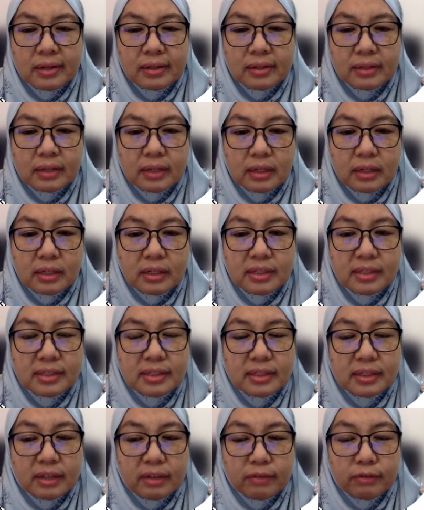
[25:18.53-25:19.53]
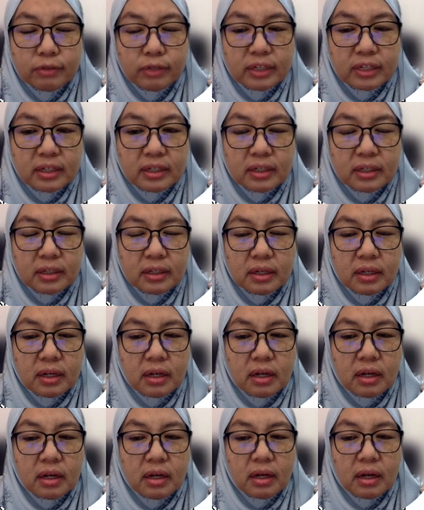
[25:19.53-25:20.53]
Okay, listen carefully.
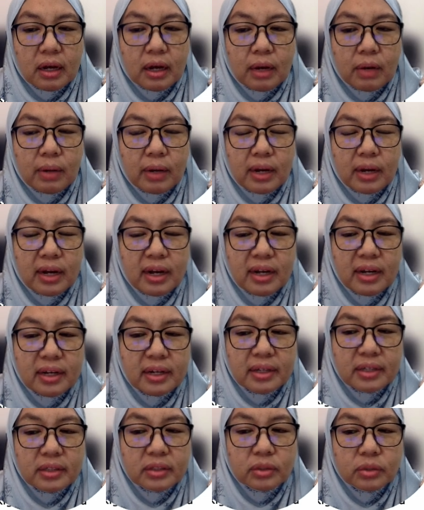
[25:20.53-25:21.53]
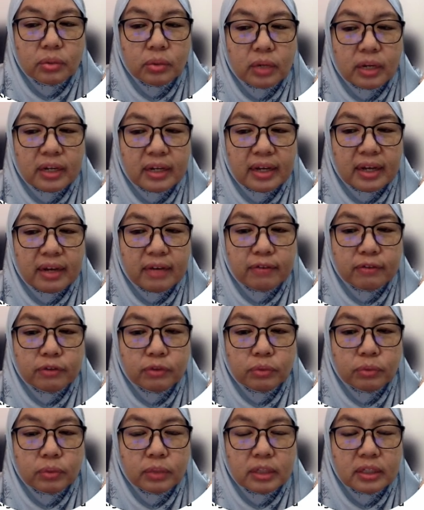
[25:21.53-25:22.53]
How hard do I have to
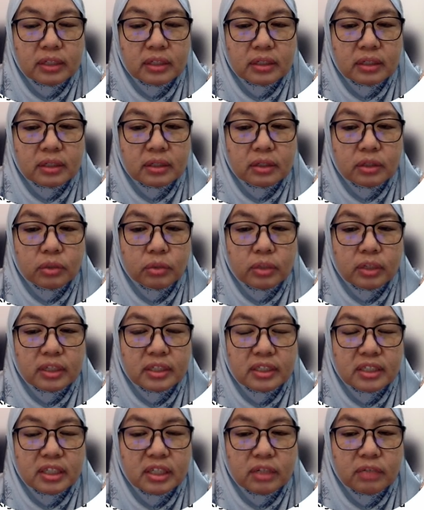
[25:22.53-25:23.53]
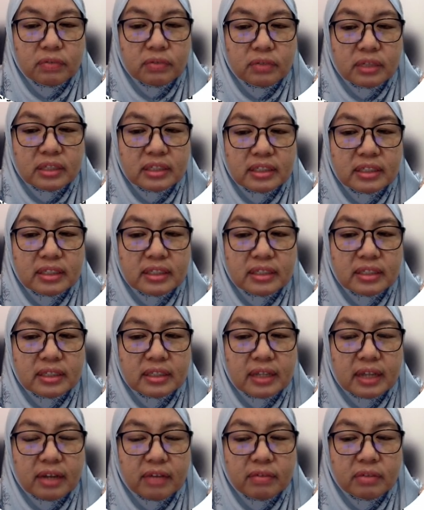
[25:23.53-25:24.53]
work to achieve a certain
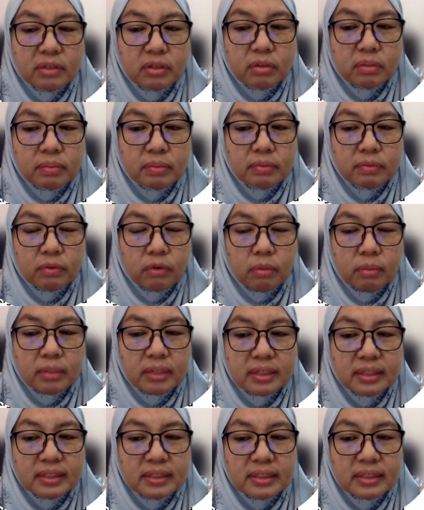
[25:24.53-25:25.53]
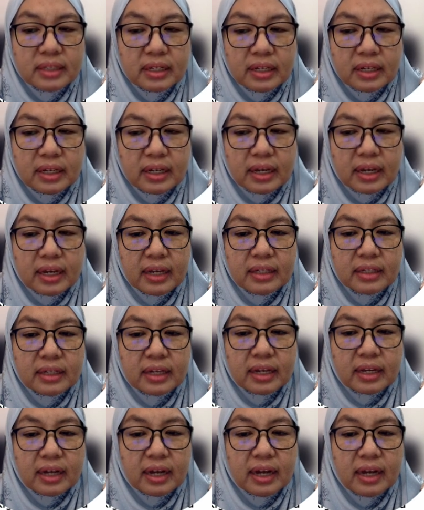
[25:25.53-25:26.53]
level of performance, and
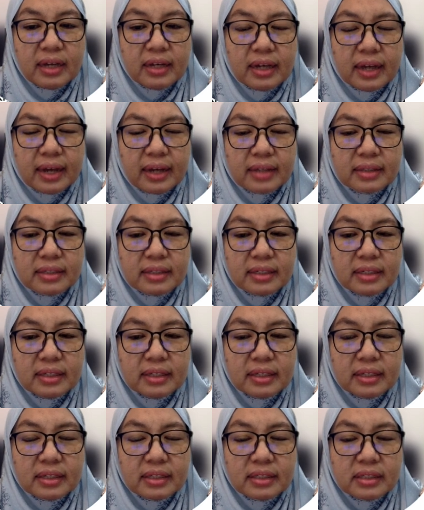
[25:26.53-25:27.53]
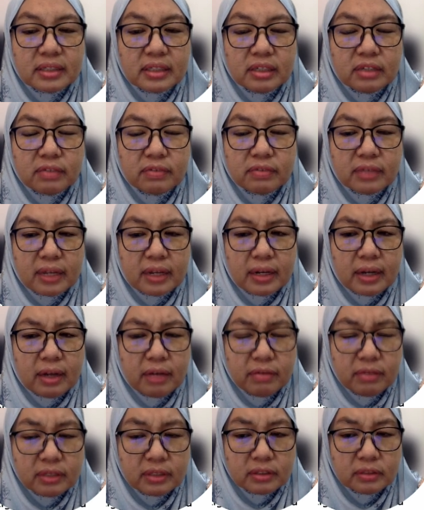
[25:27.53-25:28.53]
can I actually achieve that
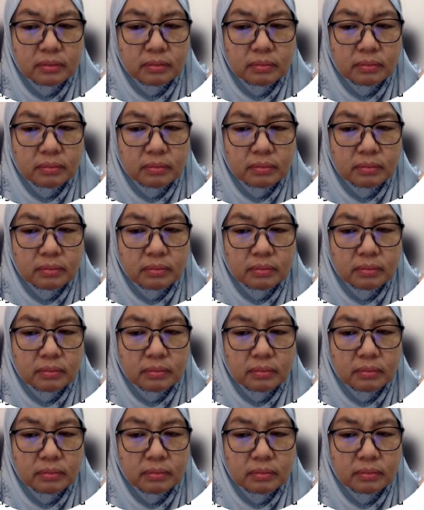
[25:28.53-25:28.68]
level?